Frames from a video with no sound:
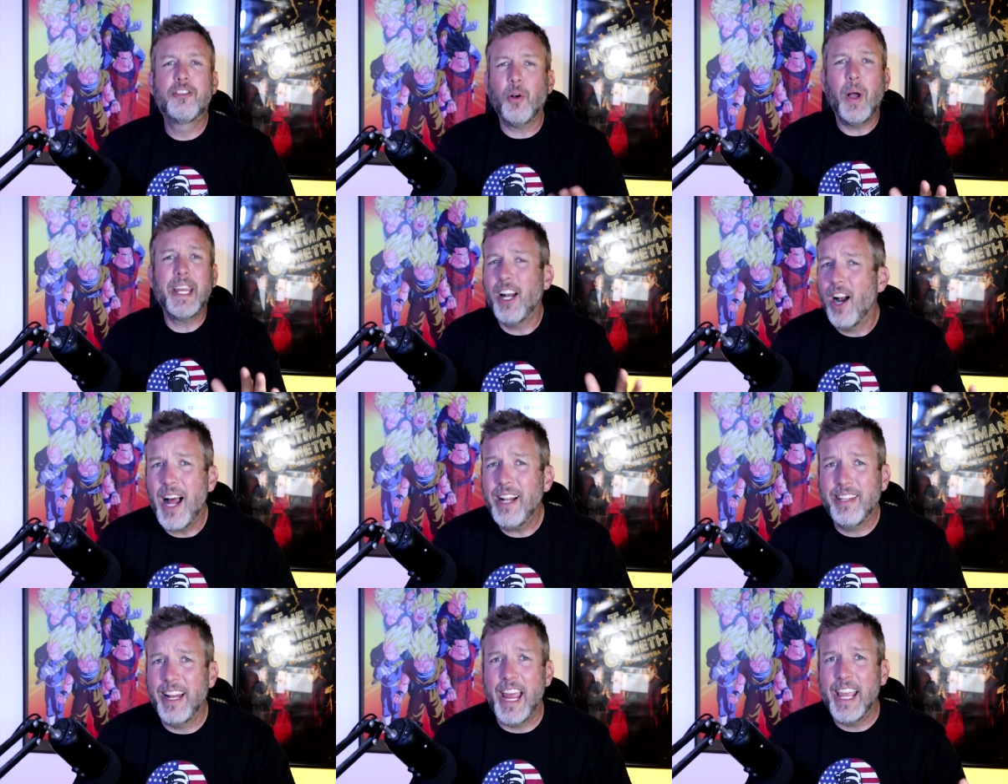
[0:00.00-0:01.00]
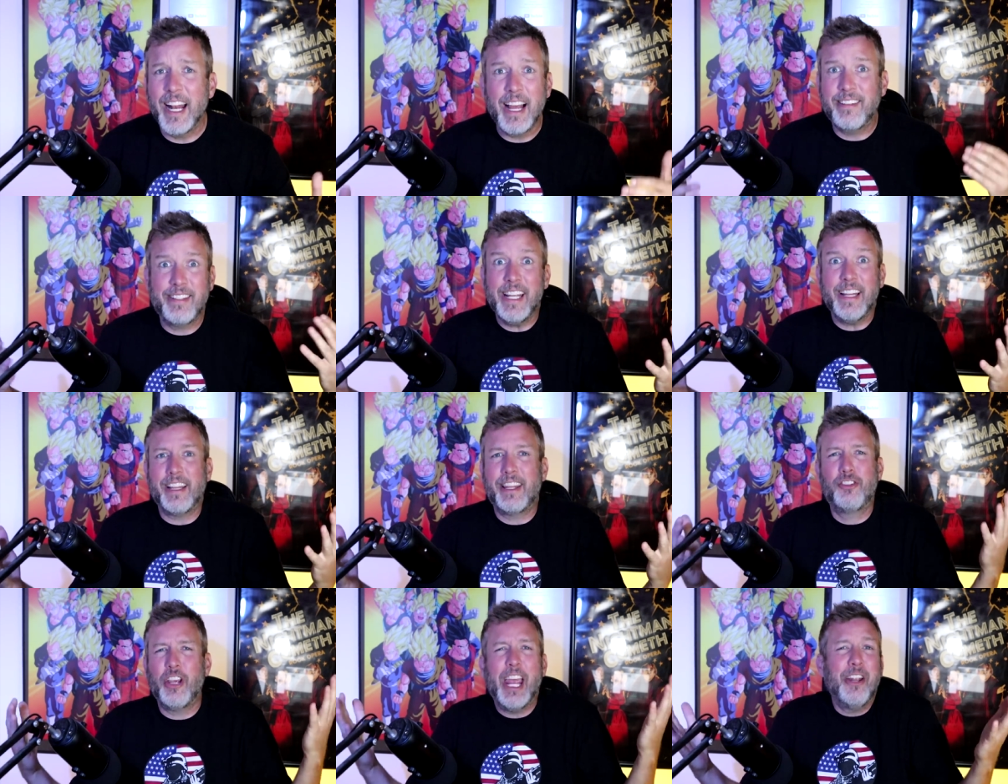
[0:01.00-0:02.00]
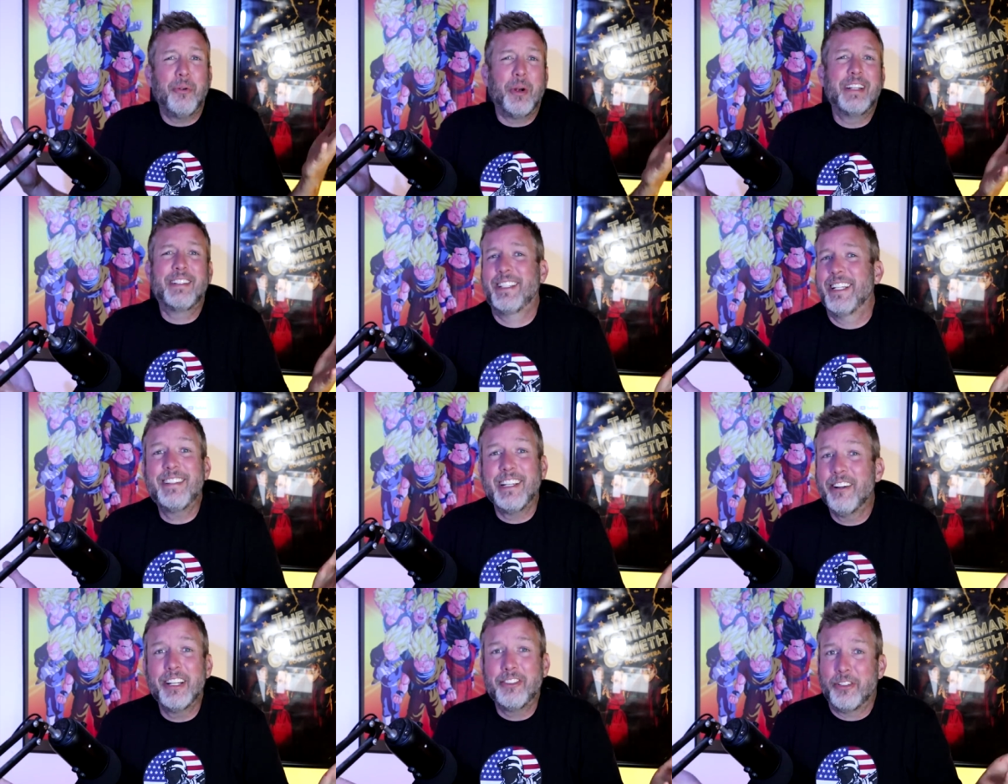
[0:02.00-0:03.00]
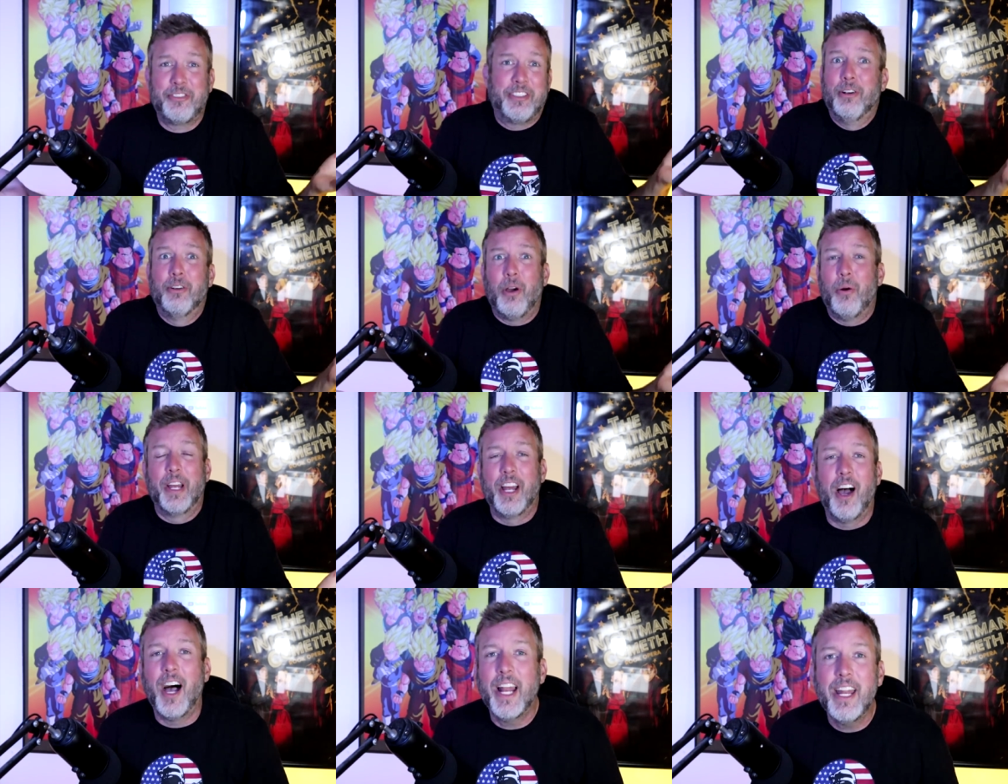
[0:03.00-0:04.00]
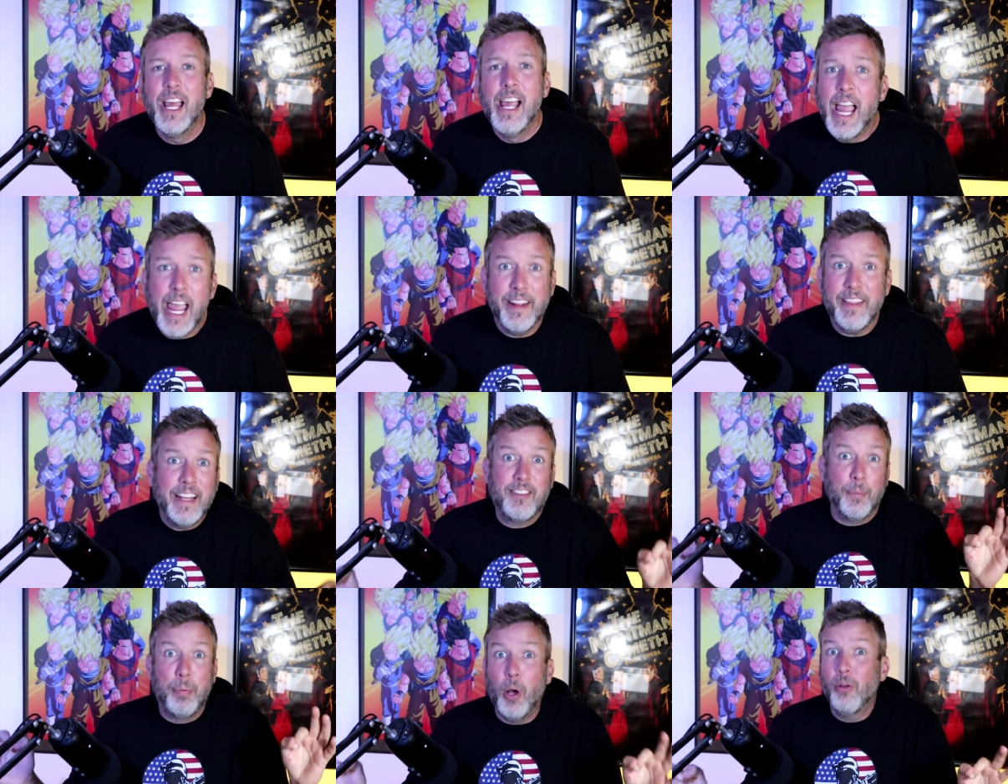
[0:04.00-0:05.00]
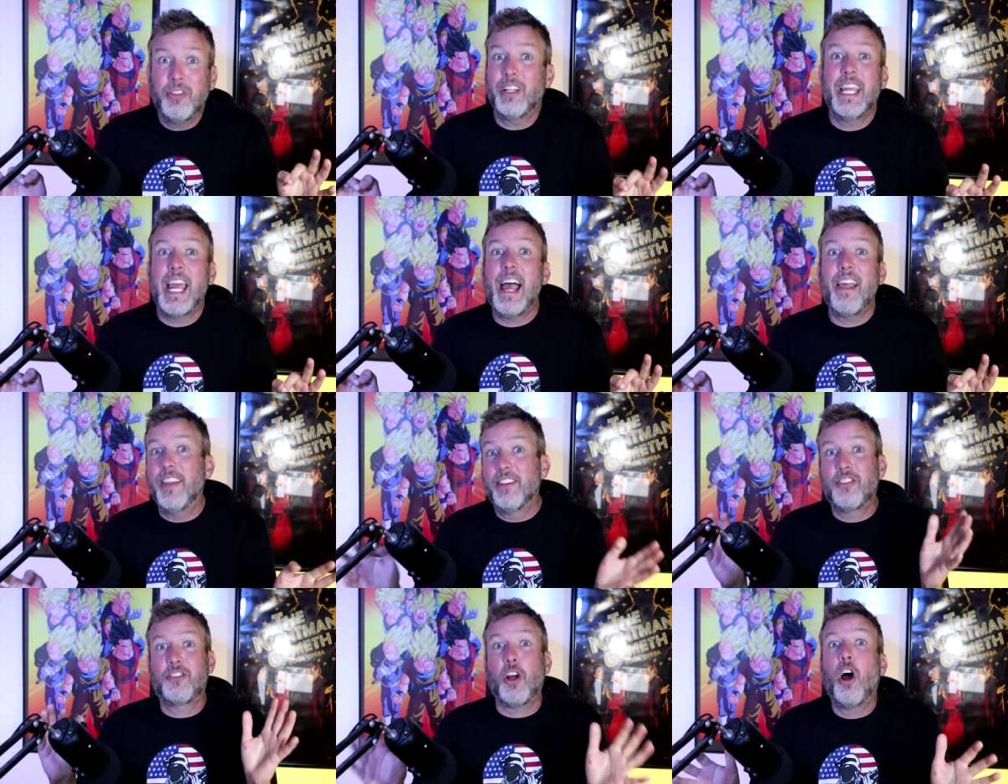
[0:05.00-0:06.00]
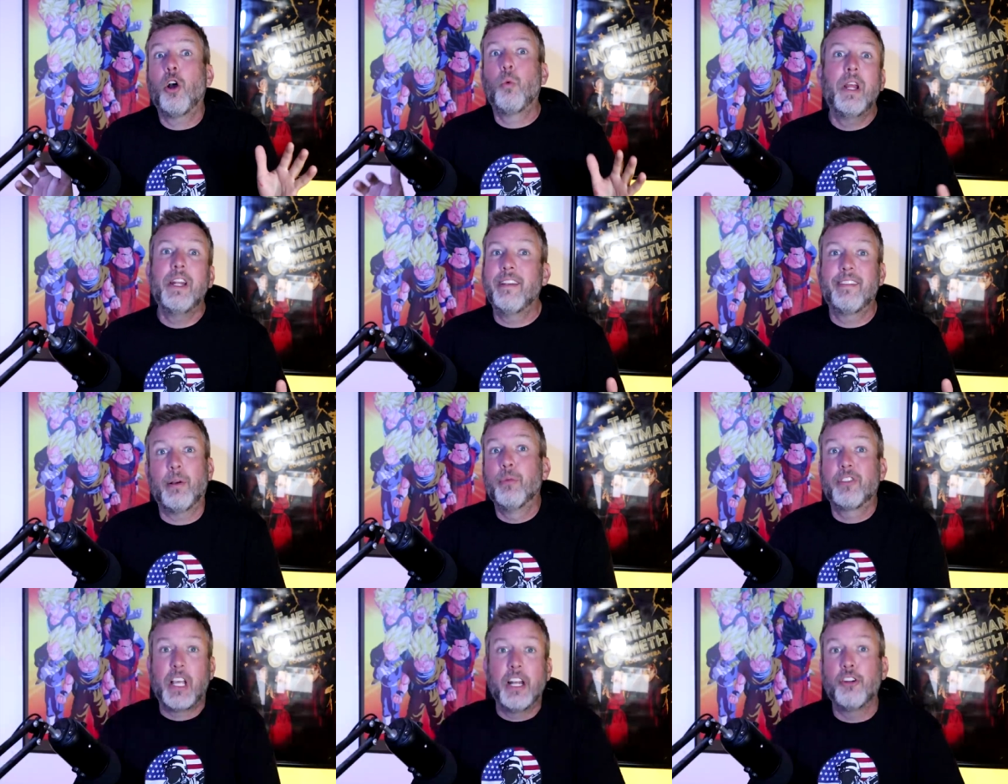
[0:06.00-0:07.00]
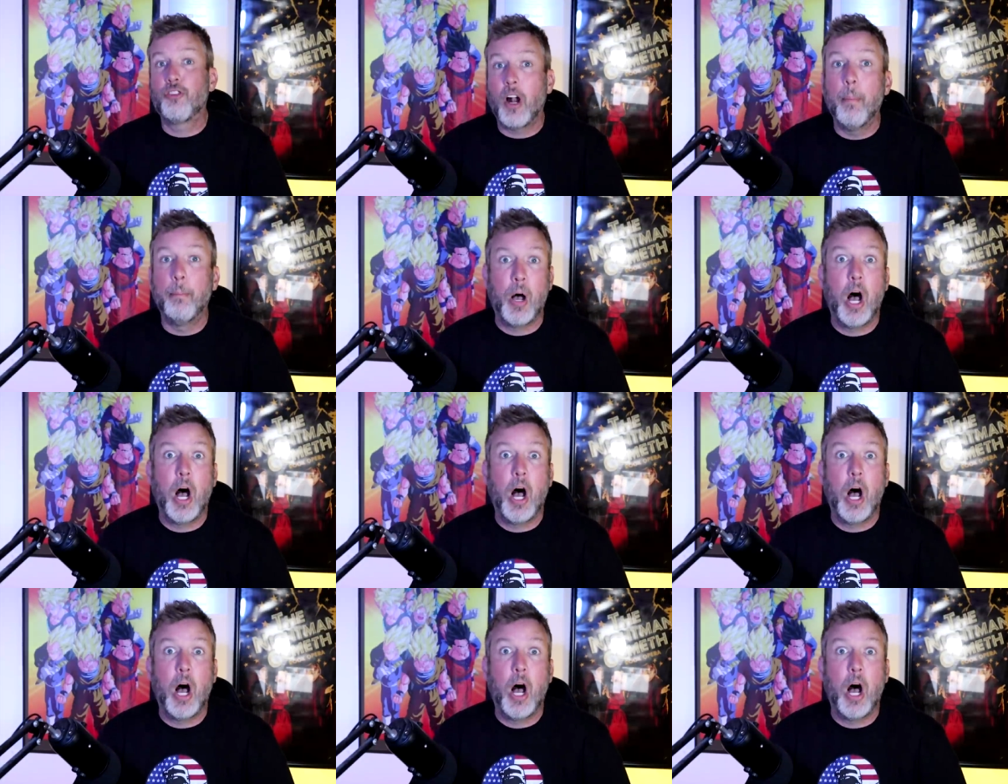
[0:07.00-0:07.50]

So I get on today and I see that the January sixth hearings are still going on, and they supposedly had this star witness that was gonna drop